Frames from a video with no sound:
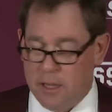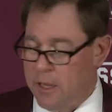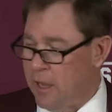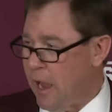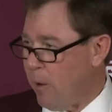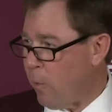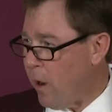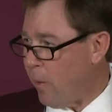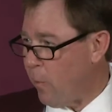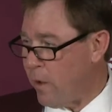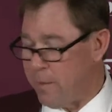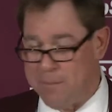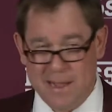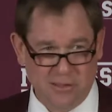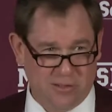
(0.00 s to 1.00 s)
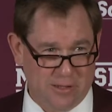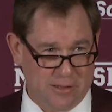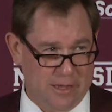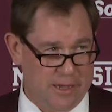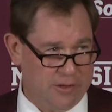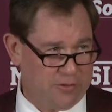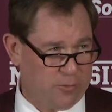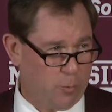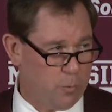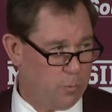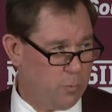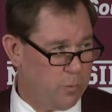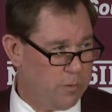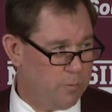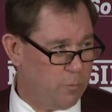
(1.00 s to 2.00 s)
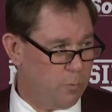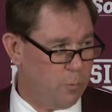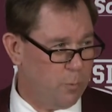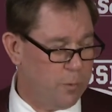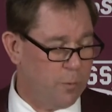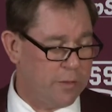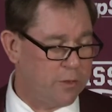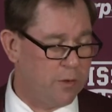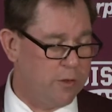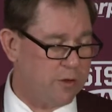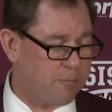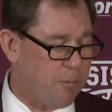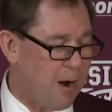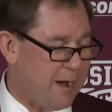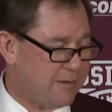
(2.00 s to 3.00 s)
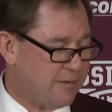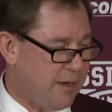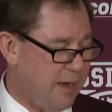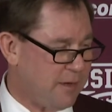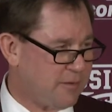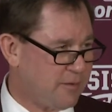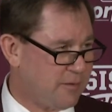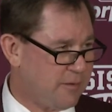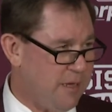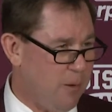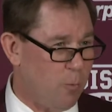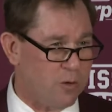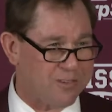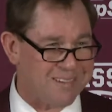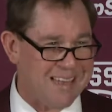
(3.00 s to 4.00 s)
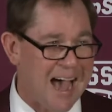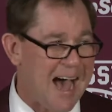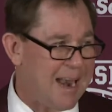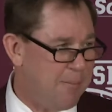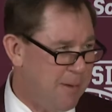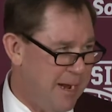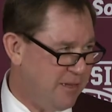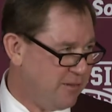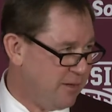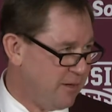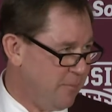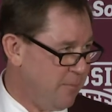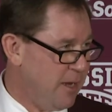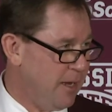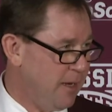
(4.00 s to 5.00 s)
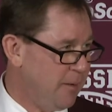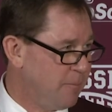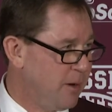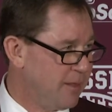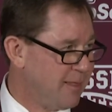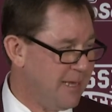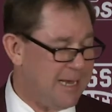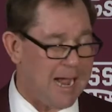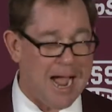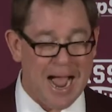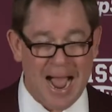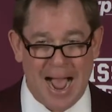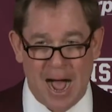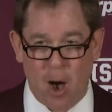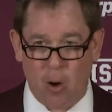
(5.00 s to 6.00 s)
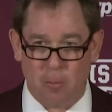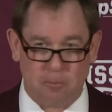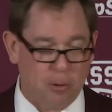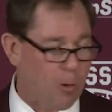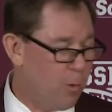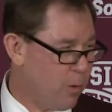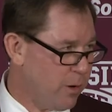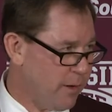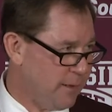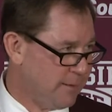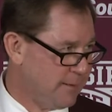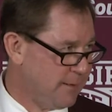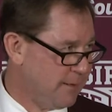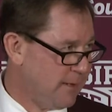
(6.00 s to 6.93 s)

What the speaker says: You know, I want to mention this. When we went through this process, it was not amazing to me, but the outpouring